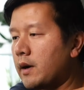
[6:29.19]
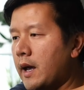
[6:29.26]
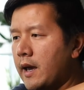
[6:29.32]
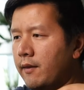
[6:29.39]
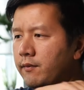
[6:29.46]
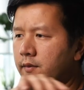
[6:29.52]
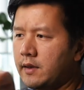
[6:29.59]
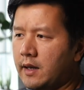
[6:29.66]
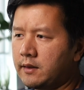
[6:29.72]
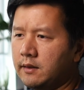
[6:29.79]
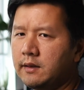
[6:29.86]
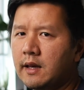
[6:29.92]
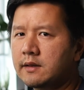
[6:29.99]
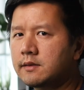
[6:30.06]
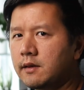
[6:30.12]
I
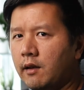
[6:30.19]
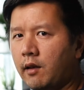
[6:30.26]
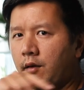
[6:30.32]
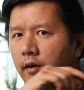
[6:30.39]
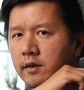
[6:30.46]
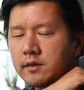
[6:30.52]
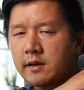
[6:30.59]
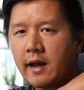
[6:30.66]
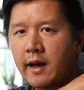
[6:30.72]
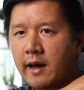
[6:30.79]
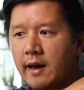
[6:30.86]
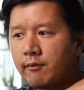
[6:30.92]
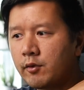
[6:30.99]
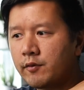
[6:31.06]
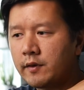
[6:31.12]
think that's the large that I
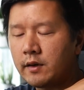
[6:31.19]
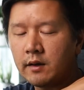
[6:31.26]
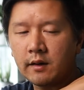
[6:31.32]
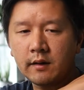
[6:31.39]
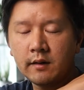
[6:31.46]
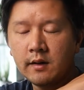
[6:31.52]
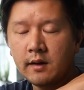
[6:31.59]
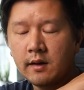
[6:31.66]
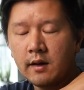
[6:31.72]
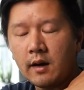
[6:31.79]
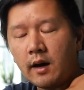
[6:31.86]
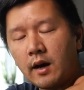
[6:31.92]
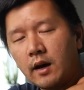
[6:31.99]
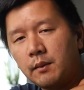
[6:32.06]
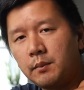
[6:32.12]
have over here,
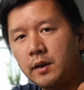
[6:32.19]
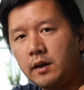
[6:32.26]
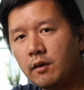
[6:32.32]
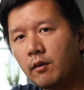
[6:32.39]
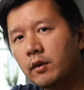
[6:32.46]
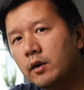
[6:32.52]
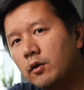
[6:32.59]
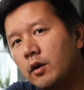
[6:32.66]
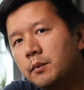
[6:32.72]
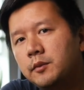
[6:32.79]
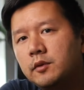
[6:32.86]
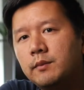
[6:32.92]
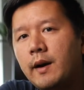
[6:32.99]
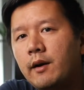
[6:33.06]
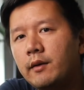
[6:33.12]
but it only go up
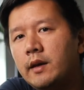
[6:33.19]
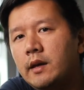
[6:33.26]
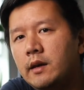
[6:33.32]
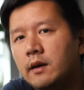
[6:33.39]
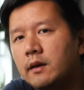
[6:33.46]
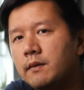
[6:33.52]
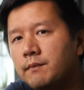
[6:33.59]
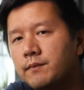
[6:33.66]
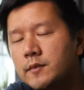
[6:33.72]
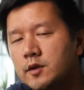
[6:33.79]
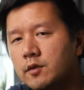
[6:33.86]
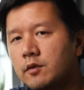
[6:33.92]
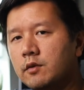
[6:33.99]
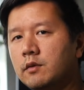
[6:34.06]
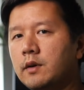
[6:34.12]
to about here.
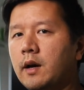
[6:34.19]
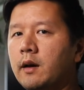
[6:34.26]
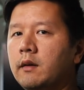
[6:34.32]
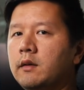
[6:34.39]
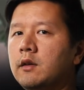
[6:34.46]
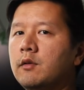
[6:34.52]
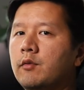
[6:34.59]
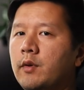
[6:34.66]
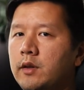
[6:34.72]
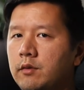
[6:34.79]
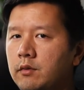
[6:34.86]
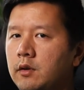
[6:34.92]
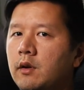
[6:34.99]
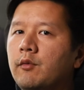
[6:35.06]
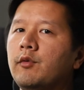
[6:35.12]
So you know, when
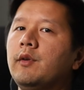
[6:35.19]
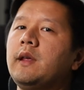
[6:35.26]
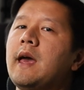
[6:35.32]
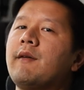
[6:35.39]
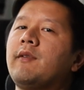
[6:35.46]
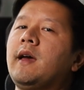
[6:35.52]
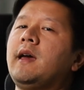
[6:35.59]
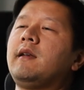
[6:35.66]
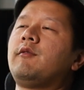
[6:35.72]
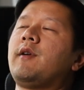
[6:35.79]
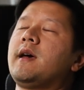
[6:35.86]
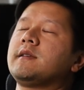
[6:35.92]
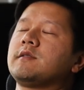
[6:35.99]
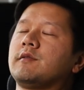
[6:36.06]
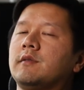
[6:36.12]
you don't really have a
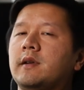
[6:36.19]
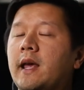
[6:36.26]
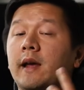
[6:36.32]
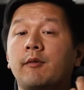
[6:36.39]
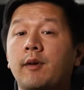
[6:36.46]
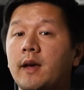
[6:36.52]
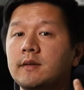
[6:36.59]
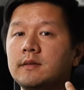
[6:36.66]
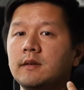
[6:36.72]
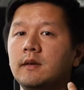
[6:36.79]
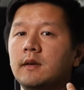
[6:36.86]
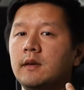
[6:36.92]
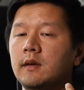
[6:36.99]
headrest or neck rest.